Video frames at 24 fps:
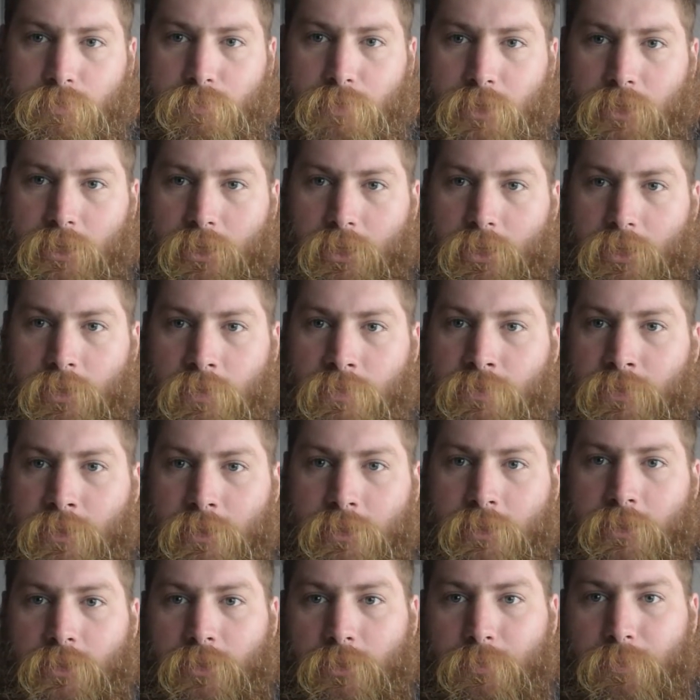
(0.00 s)
But I
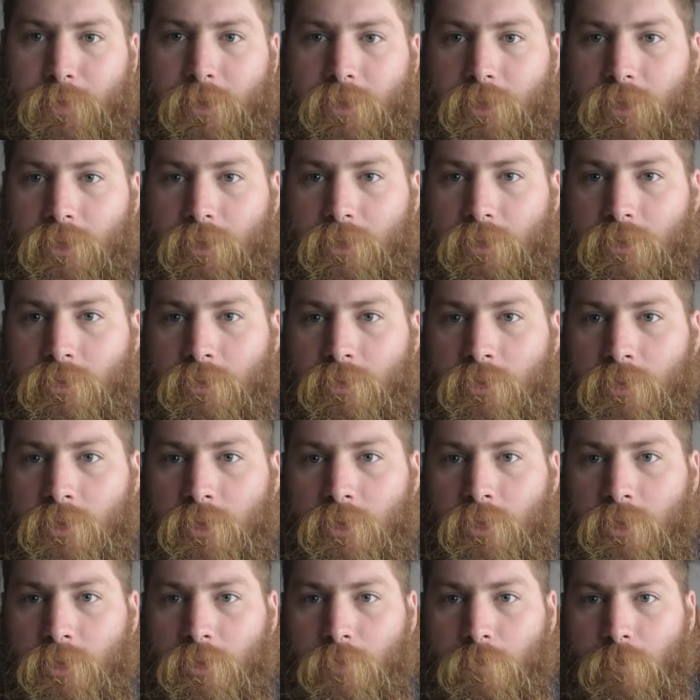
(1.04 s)
finally got back in and
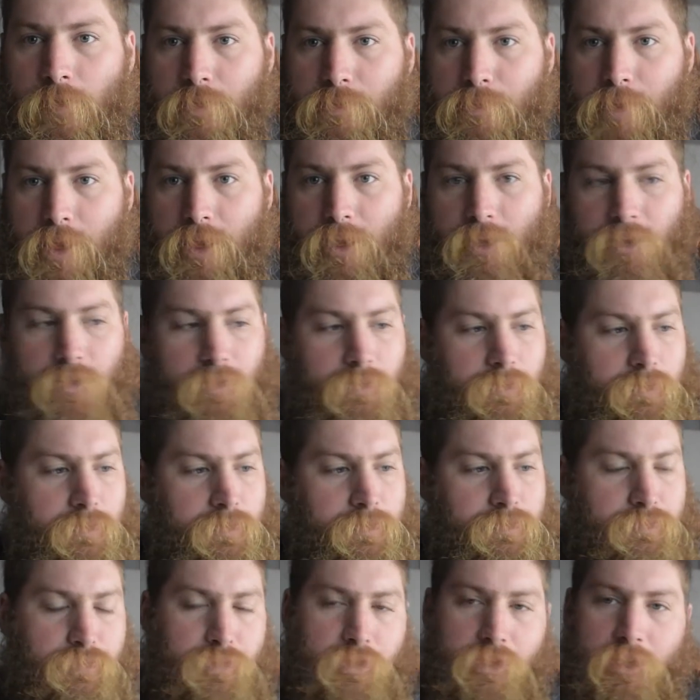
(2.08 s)
remade them.
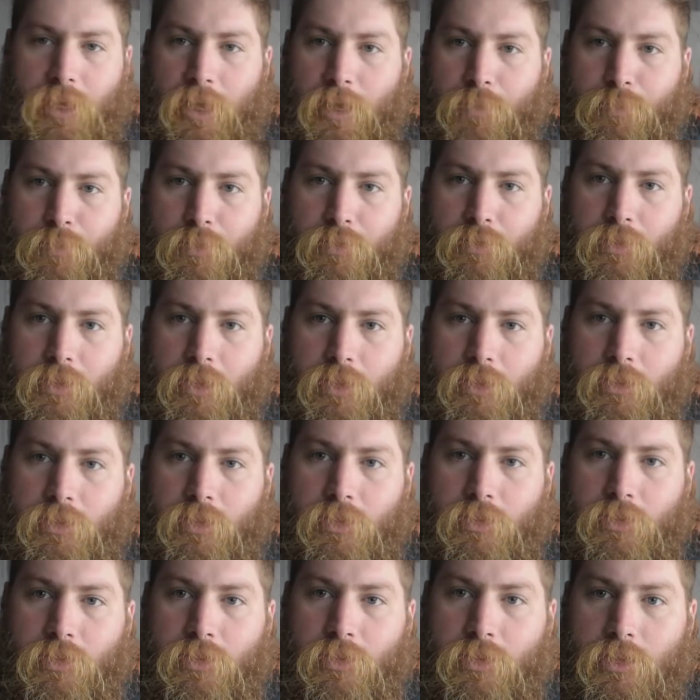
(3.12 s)
Pretty happy with how
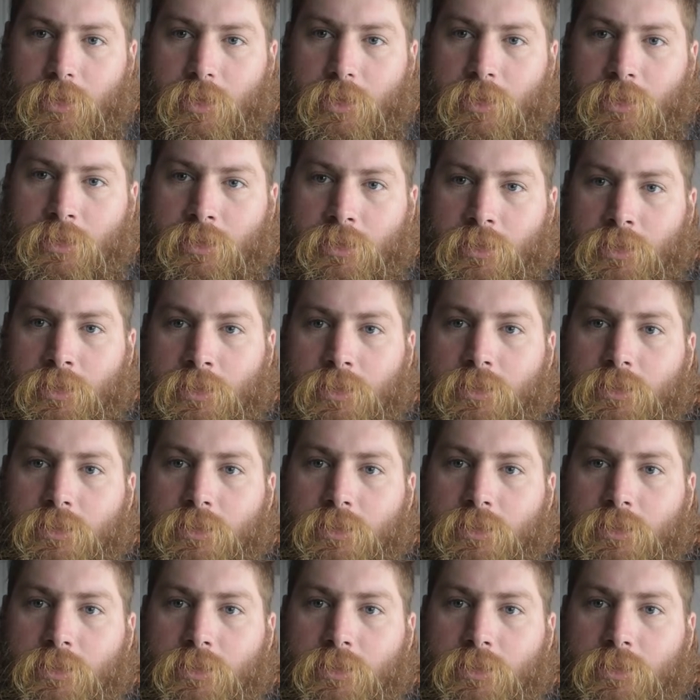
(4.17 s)
they turned out.